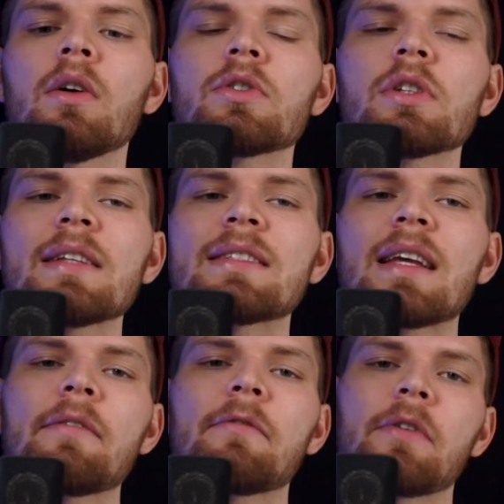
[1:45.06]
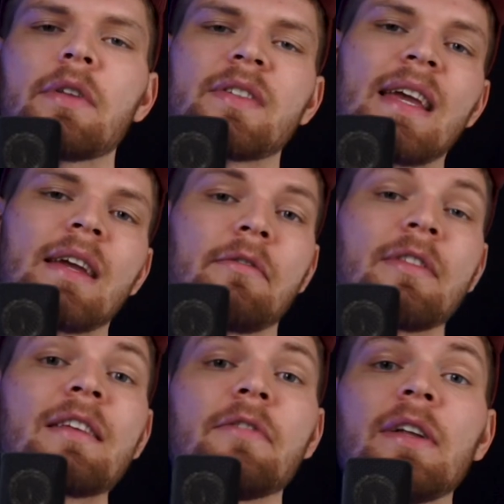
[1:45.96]
So let's say, for the sake of
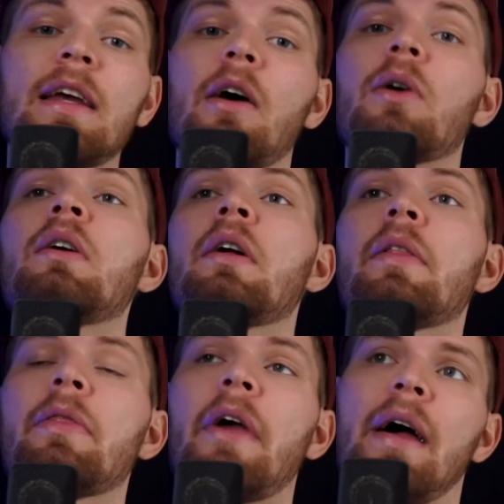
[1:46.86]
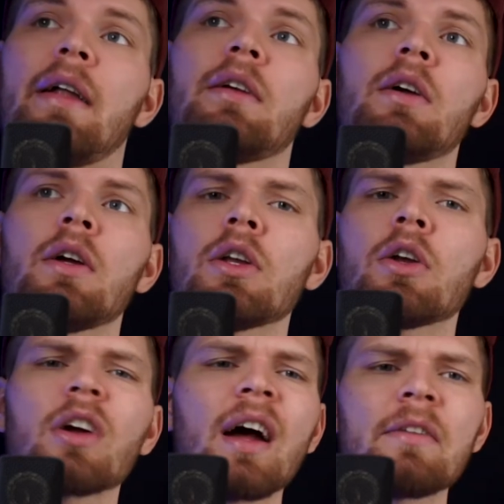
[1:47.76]
this video, that you're
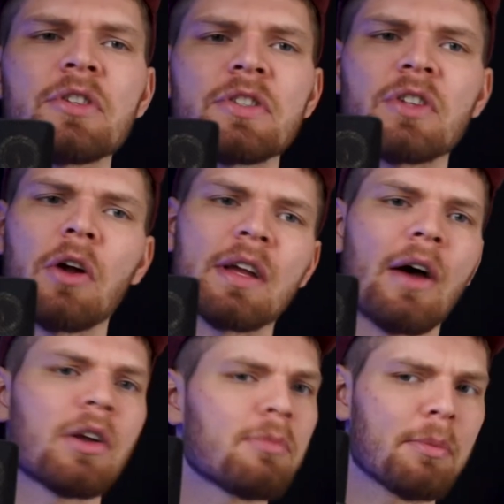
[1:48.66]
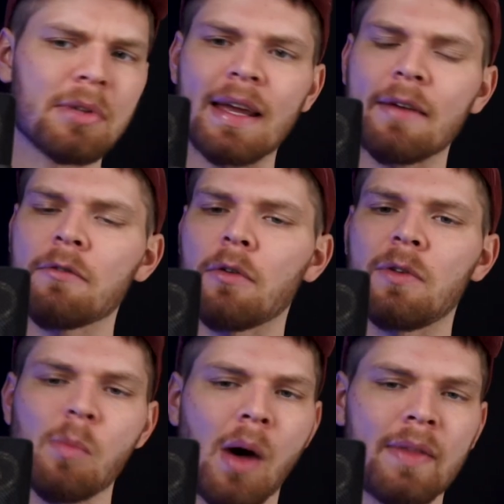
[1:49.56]
kind of just starting out, you've been playing for a
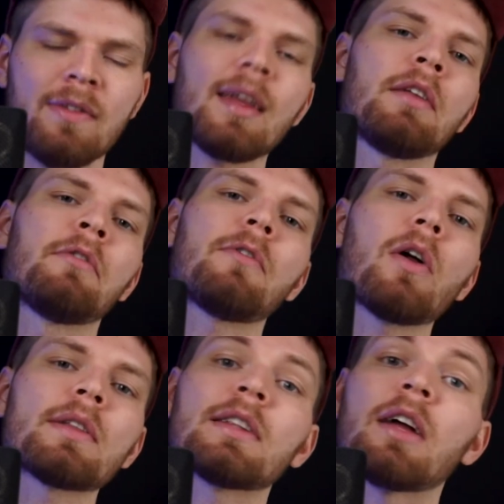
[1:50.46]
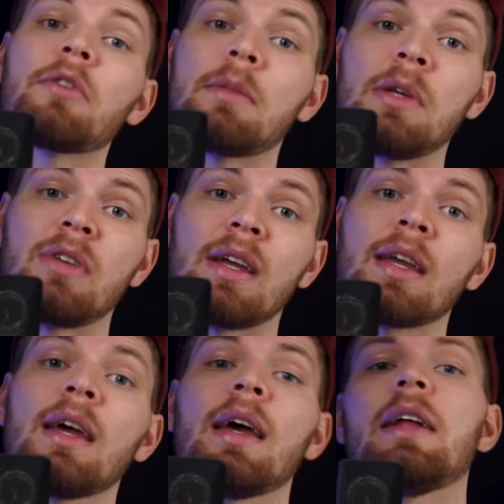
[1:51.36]
few months, and you've fallen in love with music,
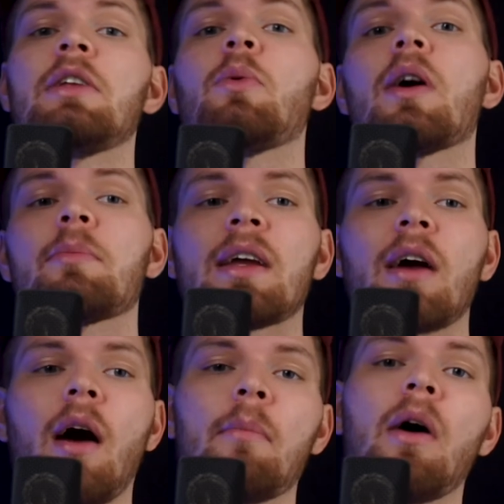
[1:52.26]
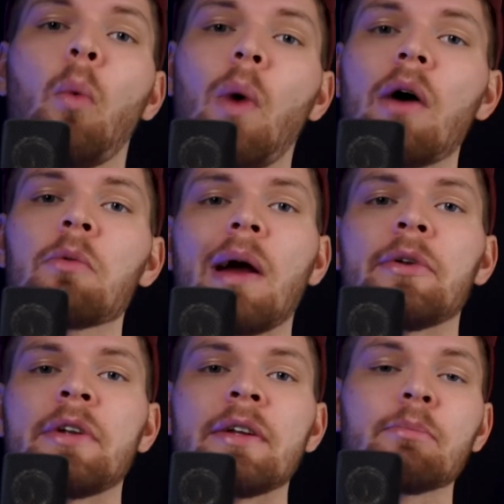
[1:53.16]
and you want to become a
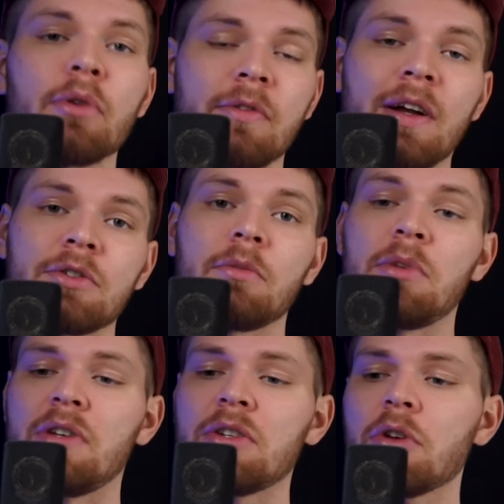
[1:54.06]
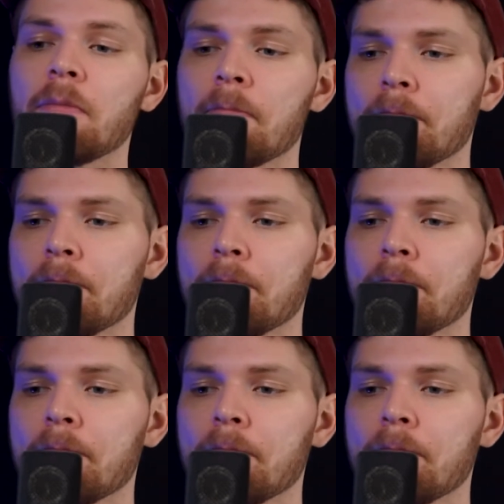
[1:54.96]
well-rounded professional musician.